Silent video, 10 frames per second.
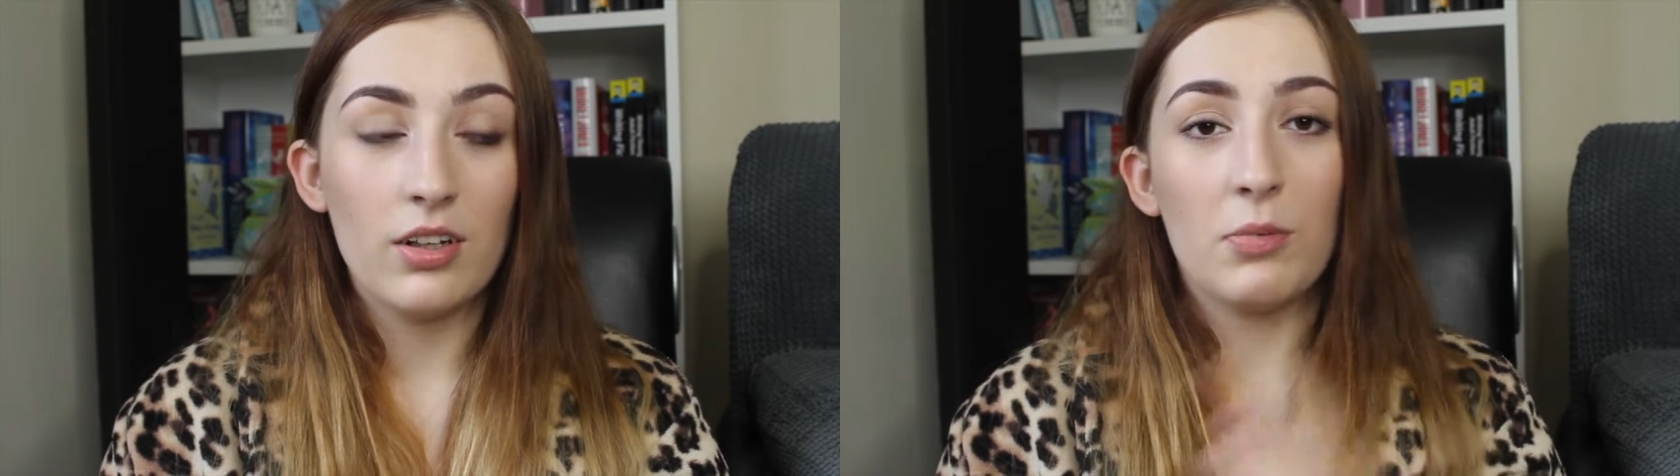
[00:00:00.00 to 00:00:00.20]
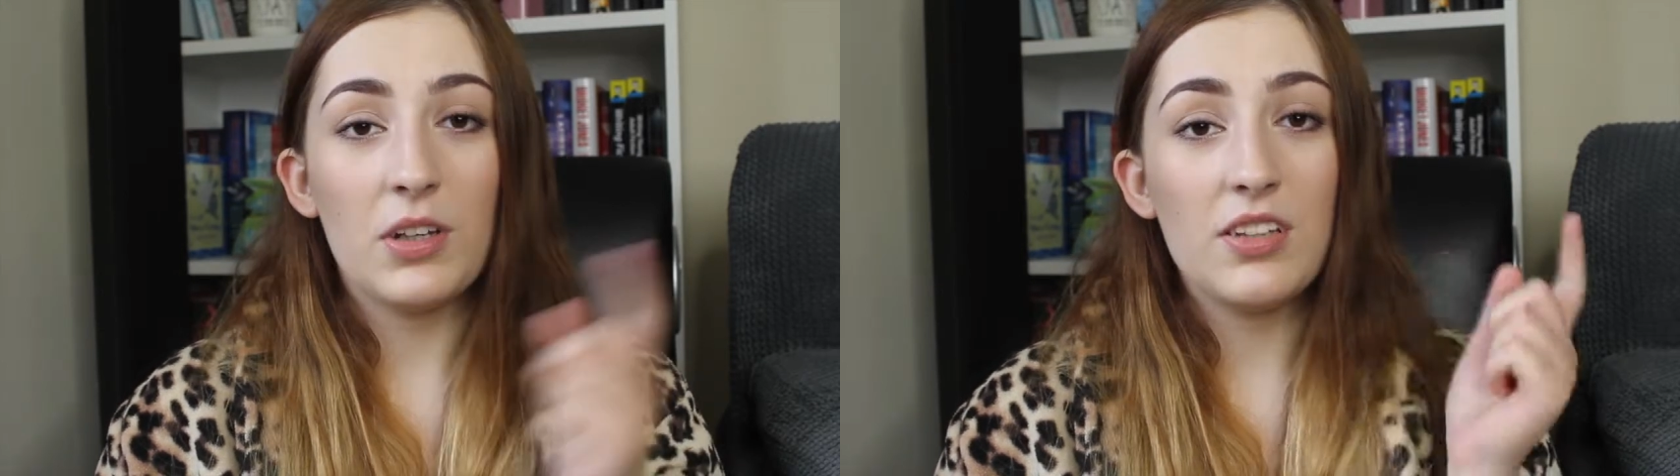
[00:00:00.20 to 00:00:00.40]

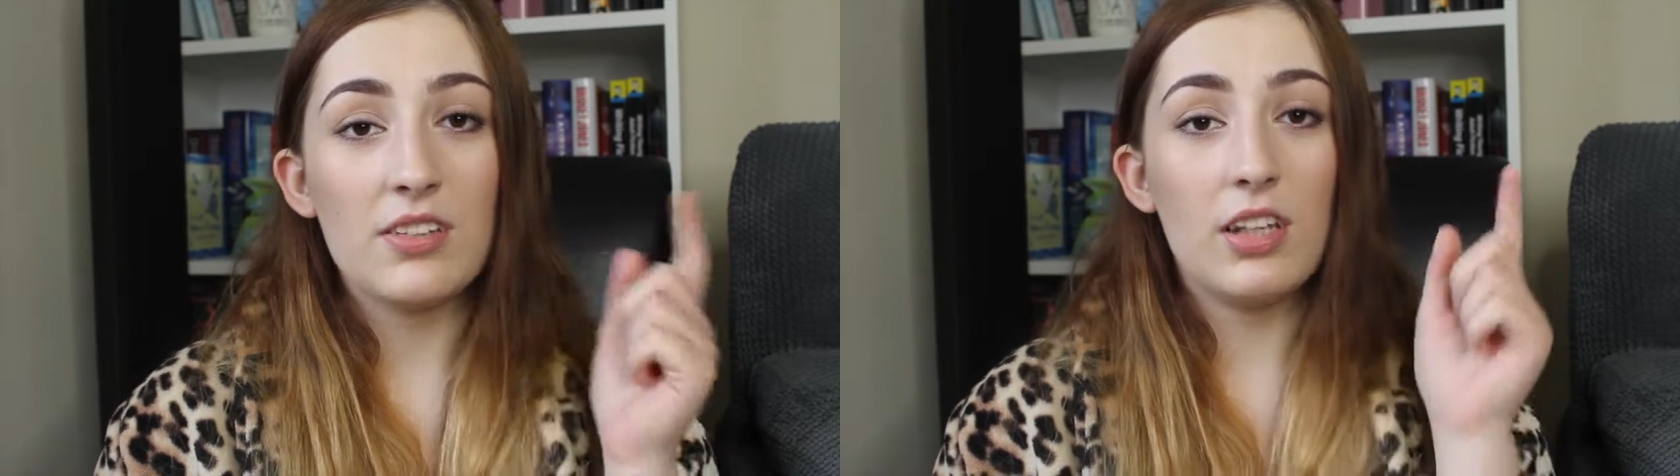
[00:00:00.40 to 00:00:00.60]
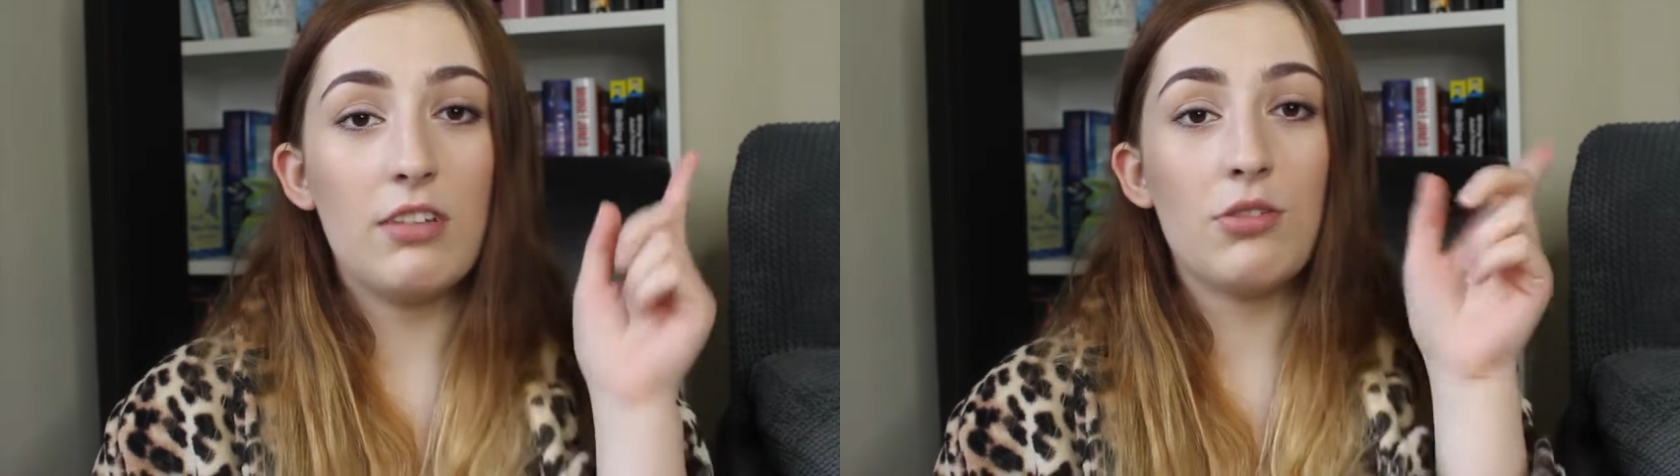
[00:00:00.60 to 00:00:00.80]
So
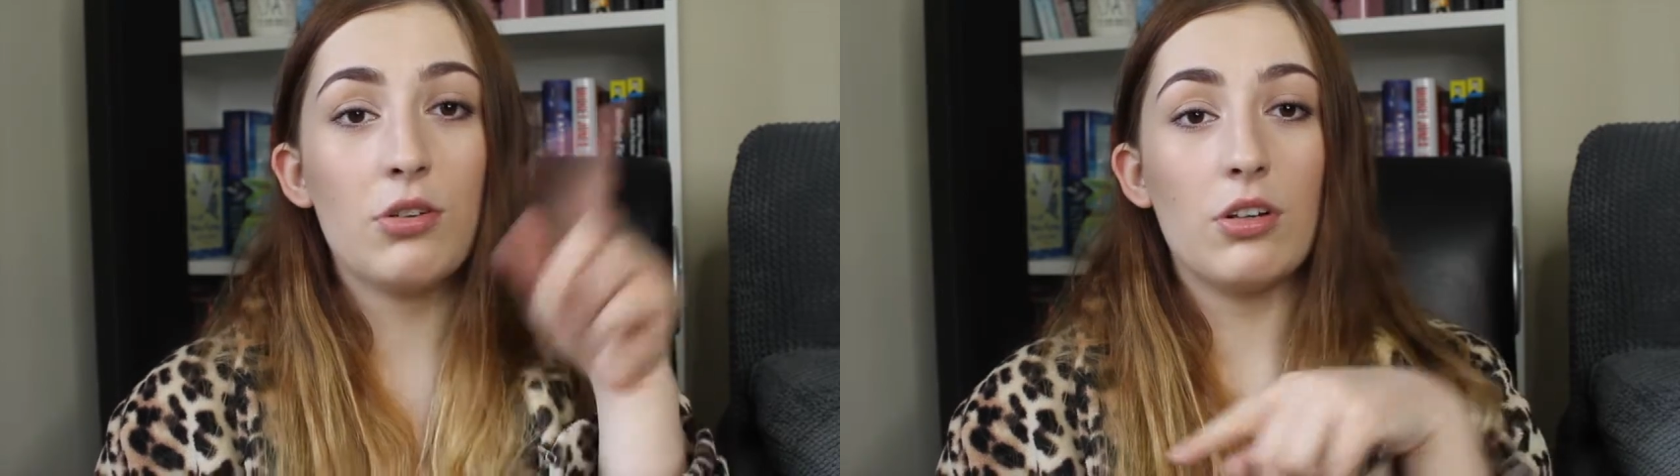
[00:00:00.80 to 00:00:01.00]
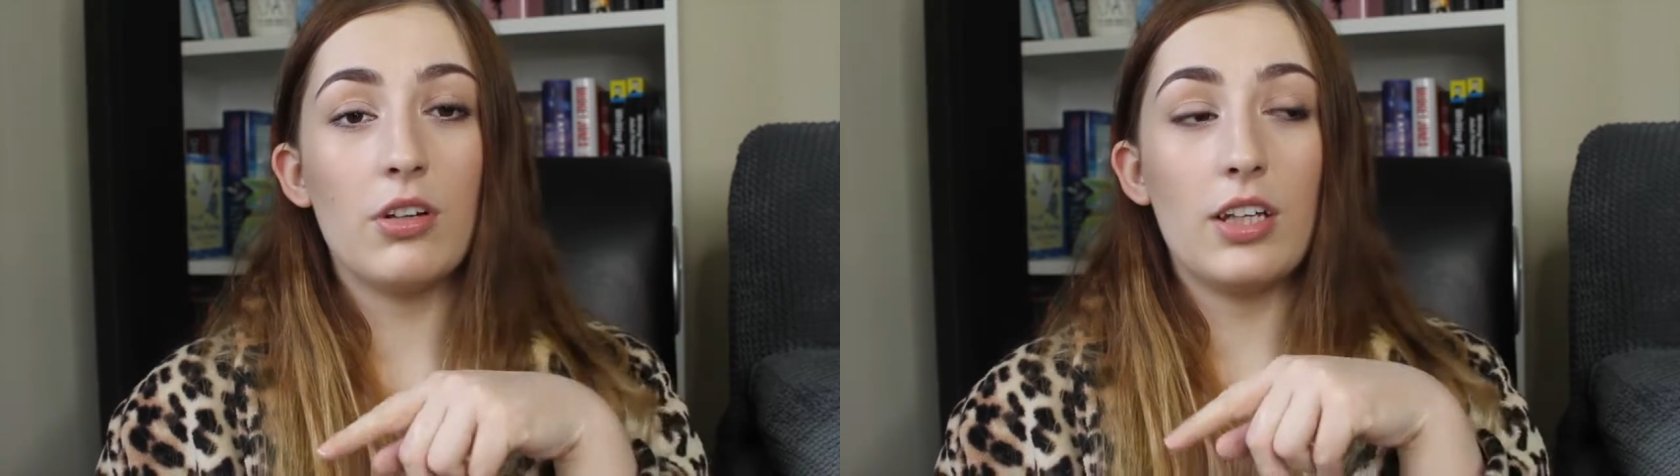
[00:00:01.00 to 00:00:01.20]
please leave
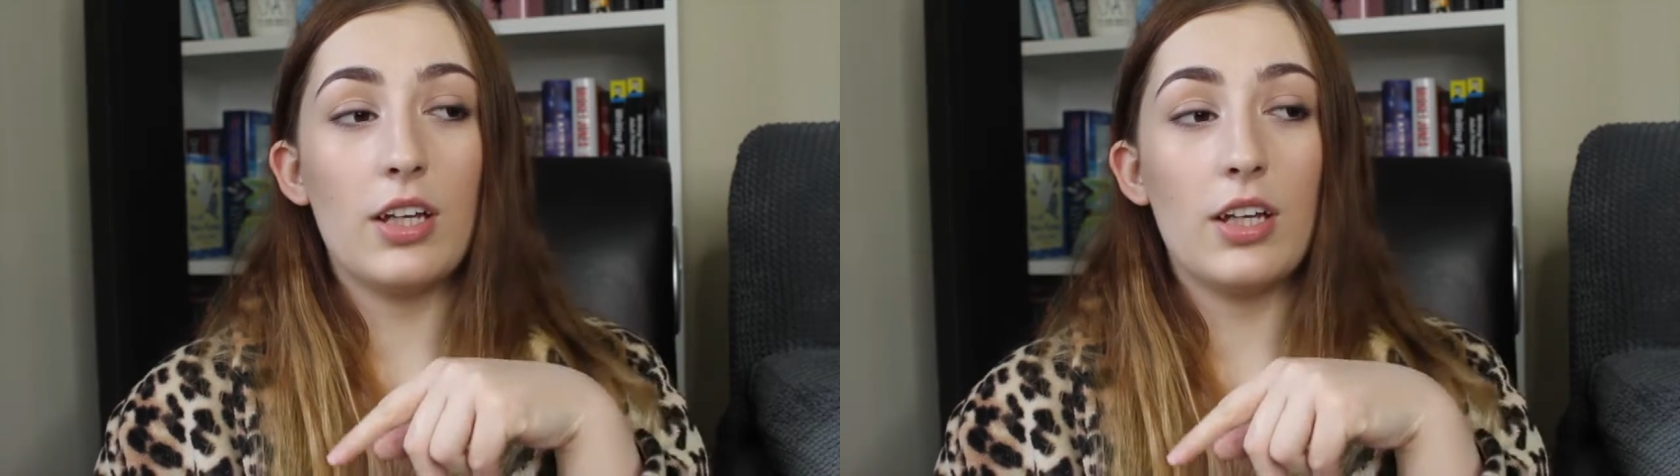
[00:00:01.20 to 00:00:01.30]
your